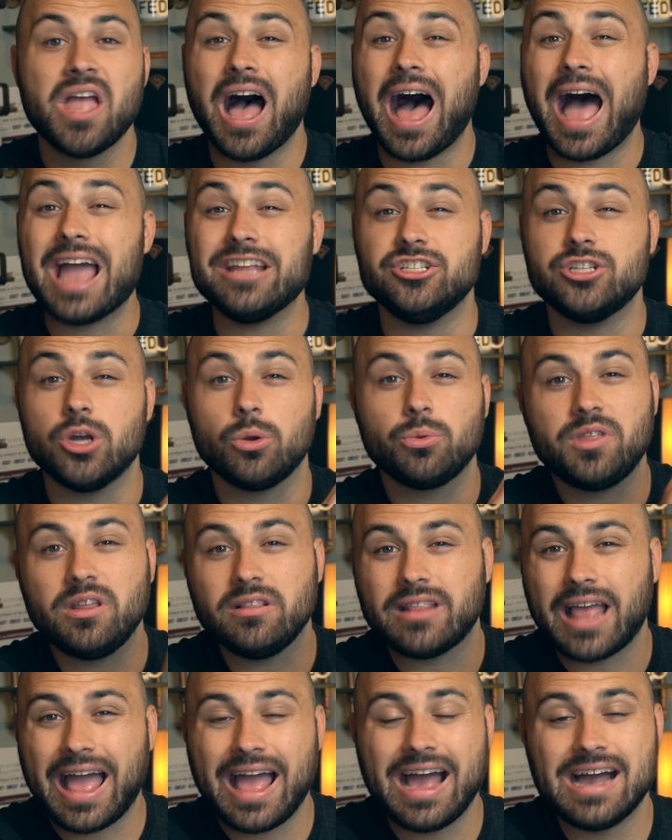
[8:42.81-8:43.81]
I don't
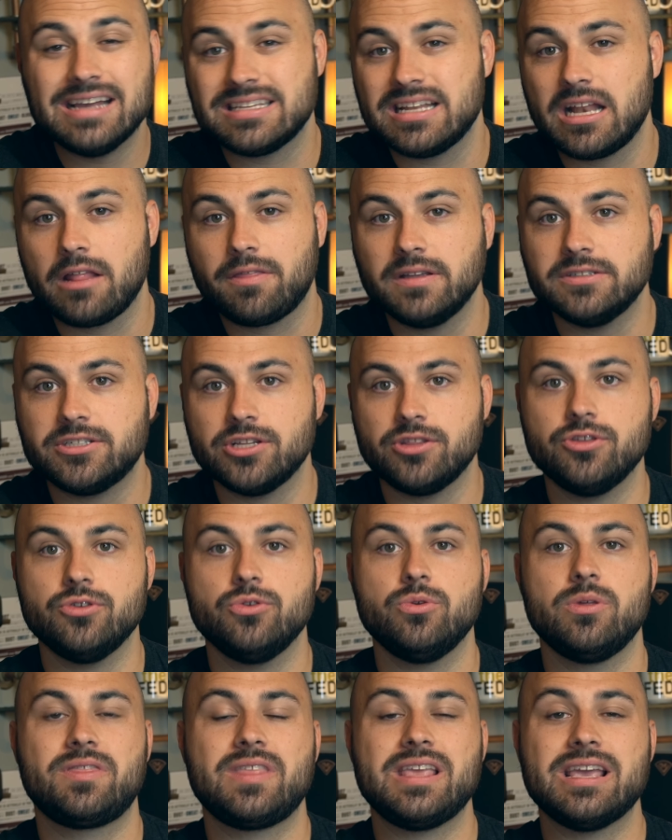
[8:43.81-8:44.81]
think that has anything to do
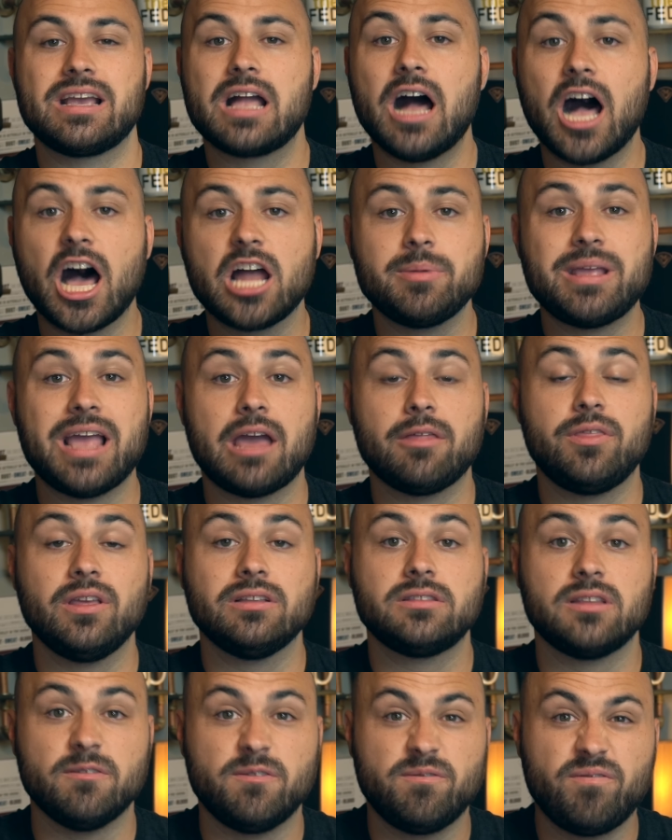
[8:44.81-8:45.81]
with the economy. I
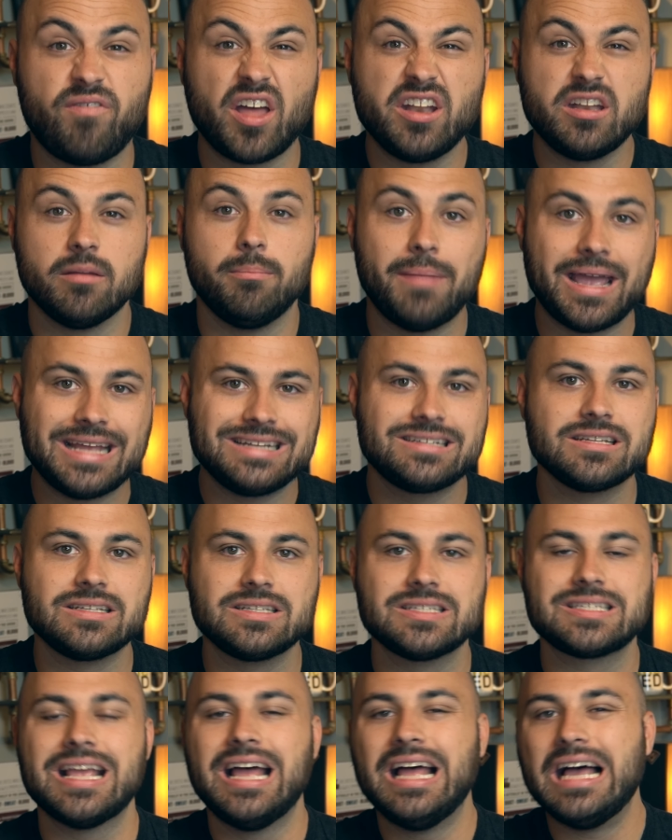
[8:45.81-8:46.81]
think the
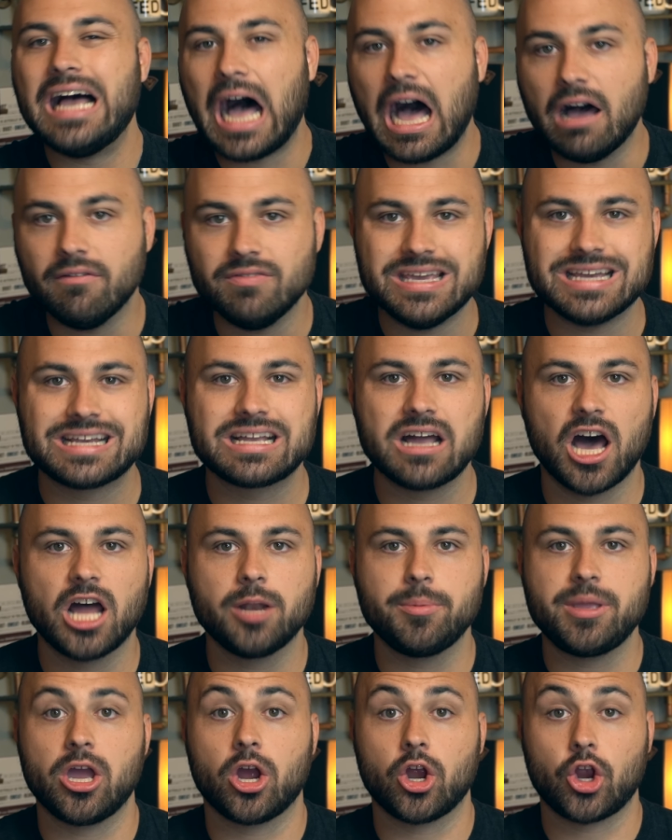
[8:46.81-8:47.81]
fundamentals of the
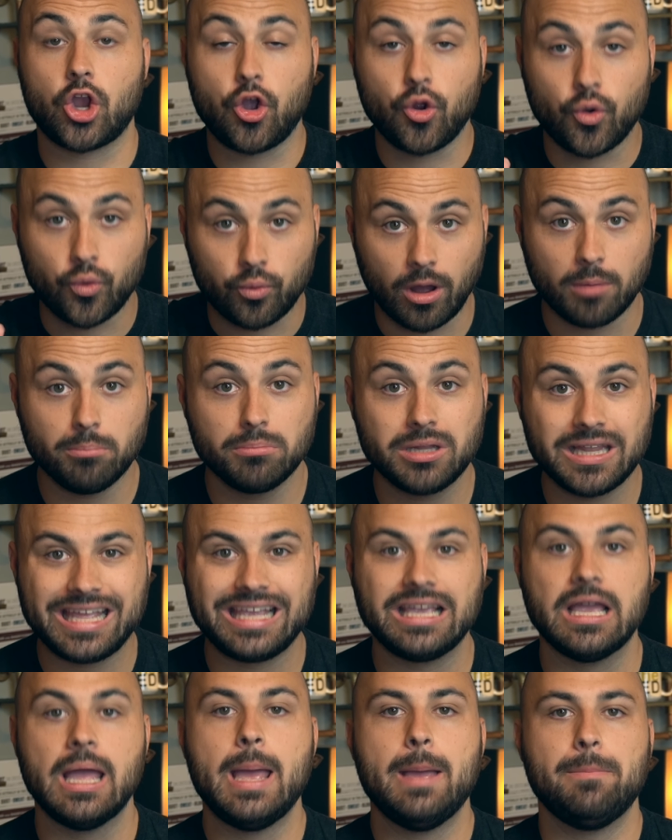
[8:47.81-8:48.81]
economy are
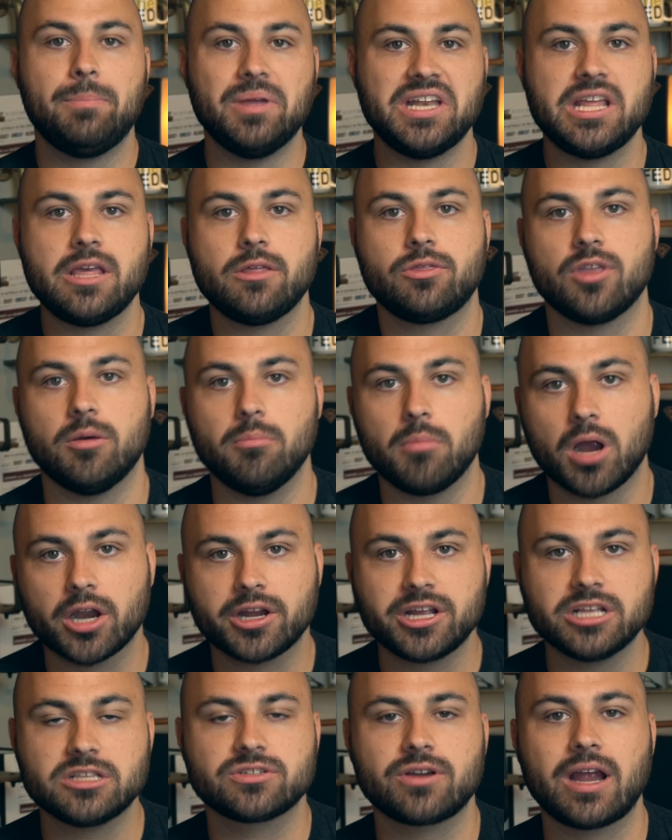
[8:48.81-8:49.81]
crumbling beneath the
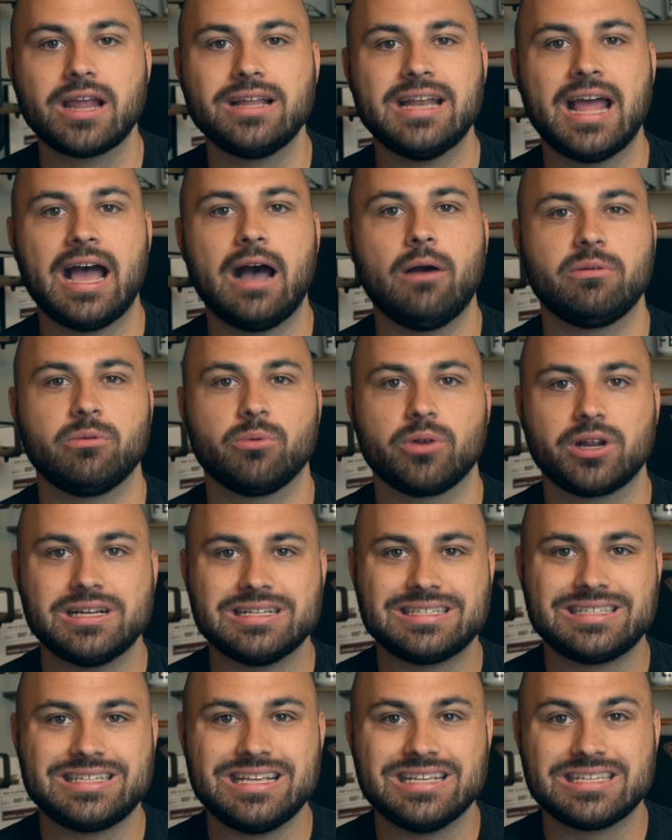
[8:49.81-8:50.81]
markets right now, and we're going to
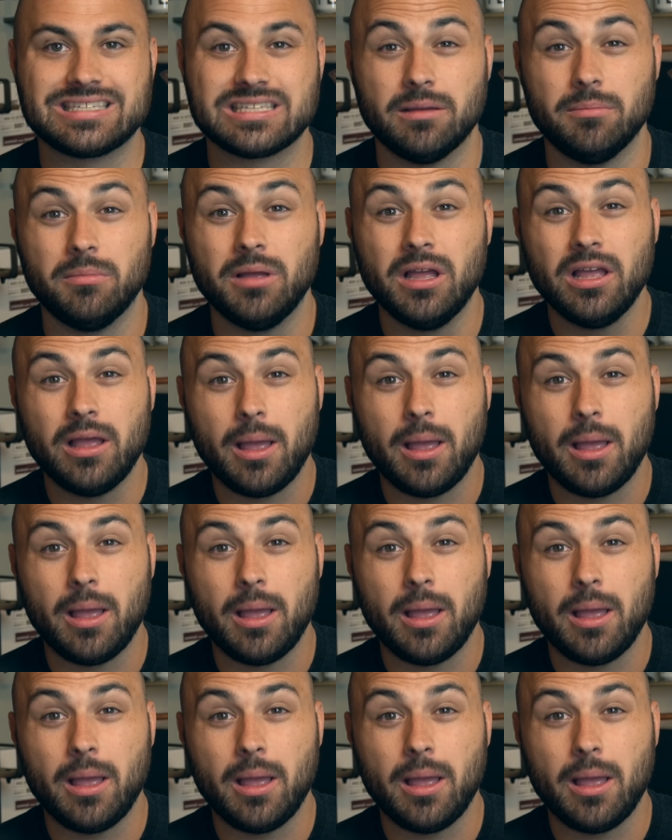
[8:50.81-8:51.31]
see some